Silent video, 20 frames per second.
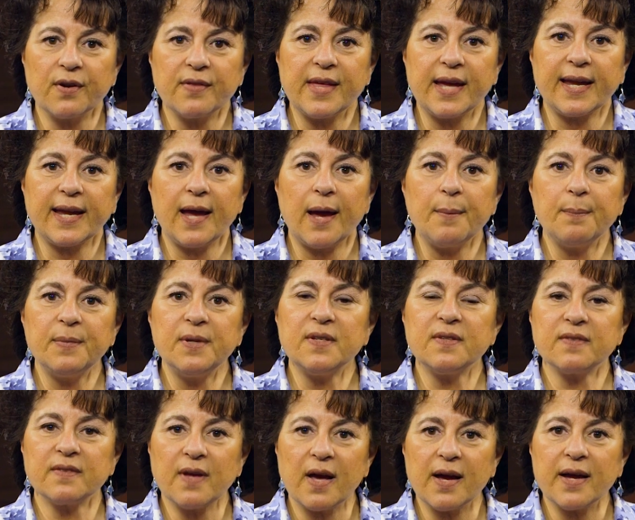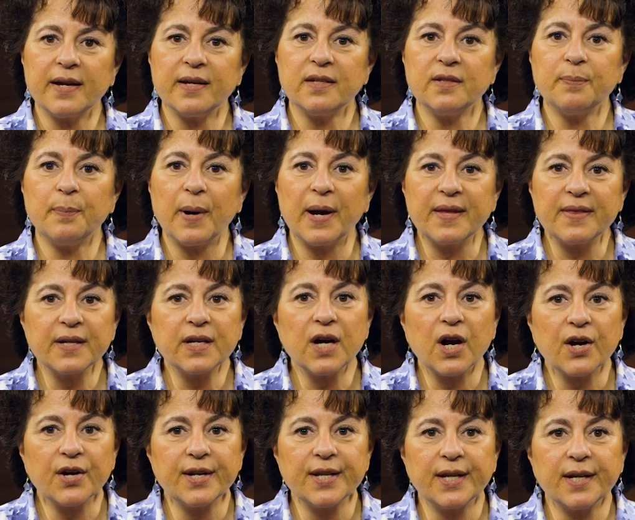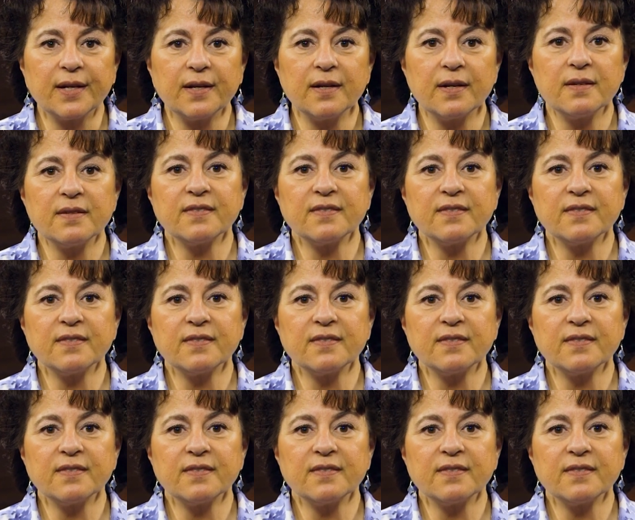that can be signed by the guardian